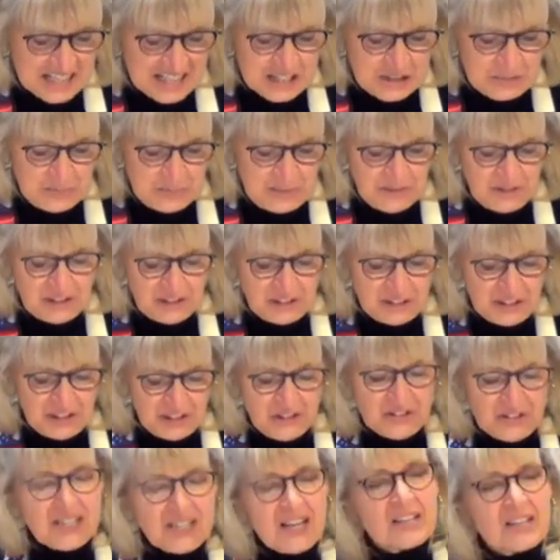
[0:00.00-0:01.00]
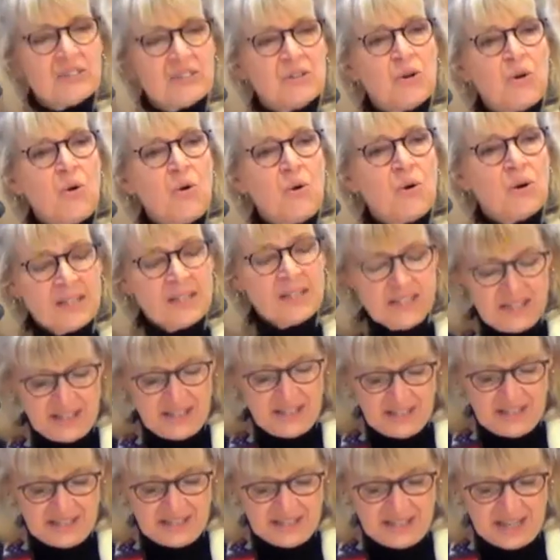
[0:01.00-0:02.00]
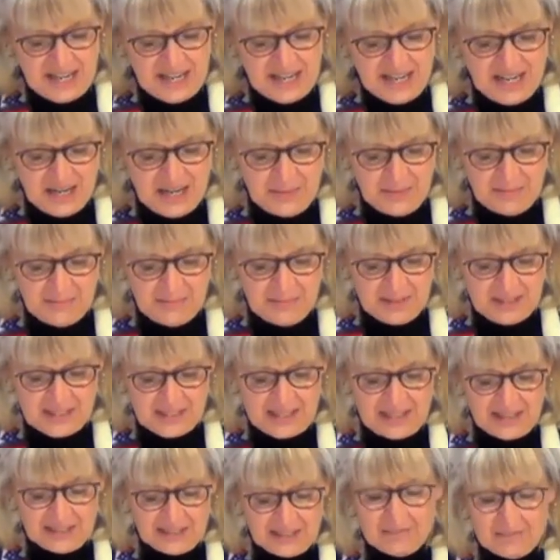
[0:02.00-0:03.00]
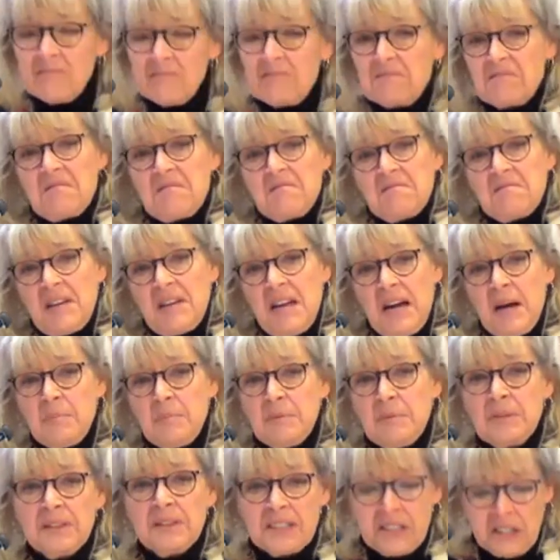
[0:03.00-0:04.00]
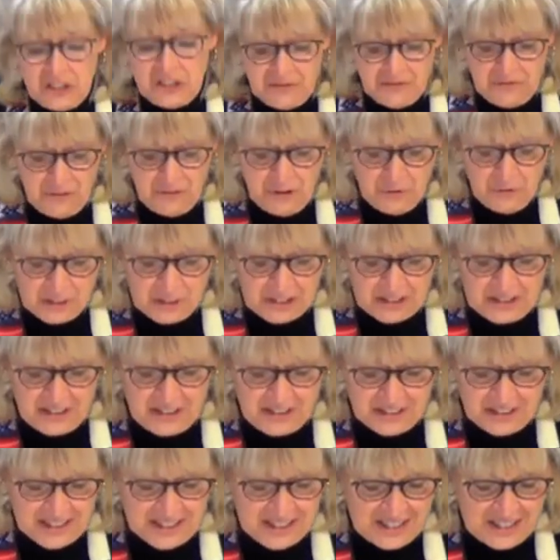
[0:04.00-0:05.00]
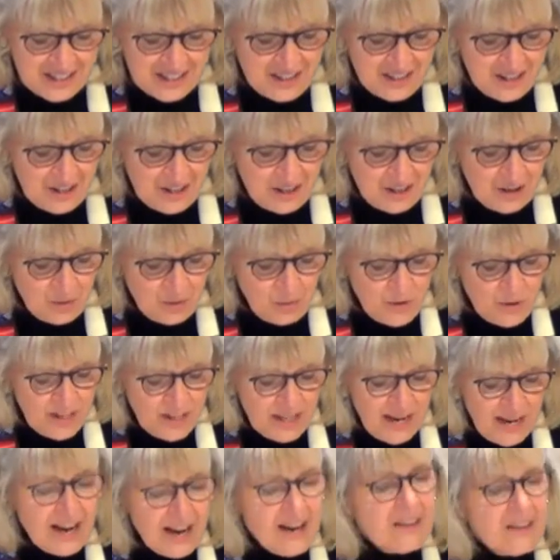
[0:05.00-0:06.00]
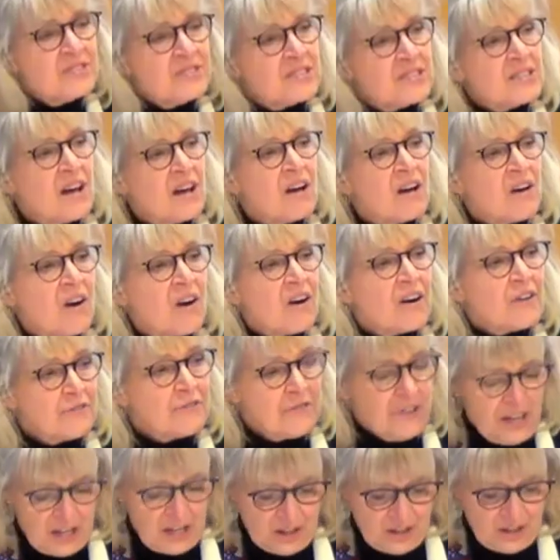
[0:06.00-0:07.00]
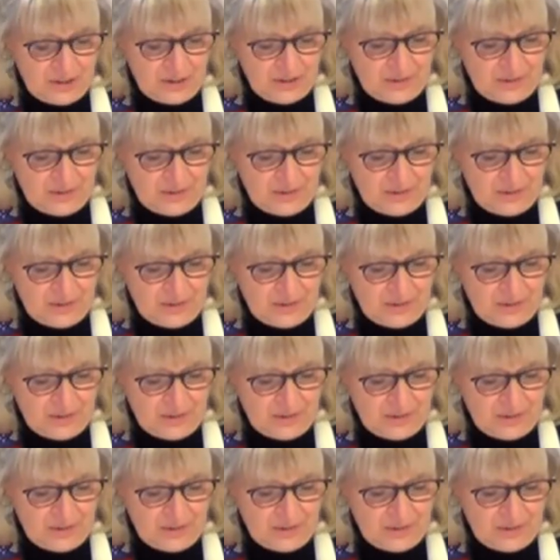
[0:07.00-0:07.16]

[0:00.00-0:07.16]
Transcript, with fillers: spirituals and choruses, hymns and Appalachian folk songs, we have sung our faith.